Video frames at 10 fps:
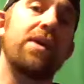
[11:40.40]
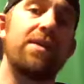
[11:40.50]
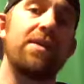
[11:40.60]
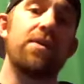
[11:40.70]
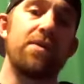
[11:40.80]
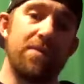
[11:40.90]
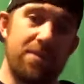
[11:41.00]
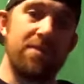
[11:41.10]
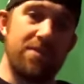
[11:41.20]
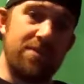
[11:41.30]
mean, at,
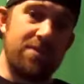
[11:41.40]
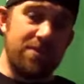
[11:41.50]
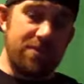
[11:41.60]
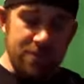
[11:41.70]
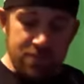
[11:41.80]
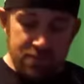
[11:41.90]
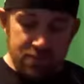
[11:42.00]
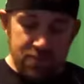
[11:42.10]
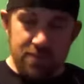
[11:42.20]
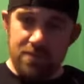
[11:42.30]
at eighteen,
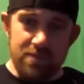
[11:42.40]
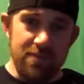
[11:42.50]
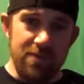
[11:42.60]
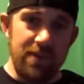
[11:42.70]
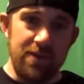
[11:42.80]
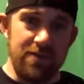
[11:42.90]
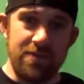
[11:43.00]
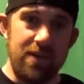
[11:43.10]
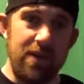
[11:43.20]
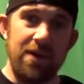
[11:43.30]
come on, man,
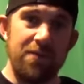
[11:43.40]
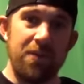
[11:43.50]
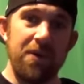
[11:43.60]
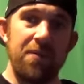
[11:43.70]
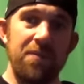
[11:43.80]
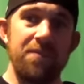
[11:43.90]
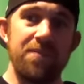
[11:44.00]
unreal.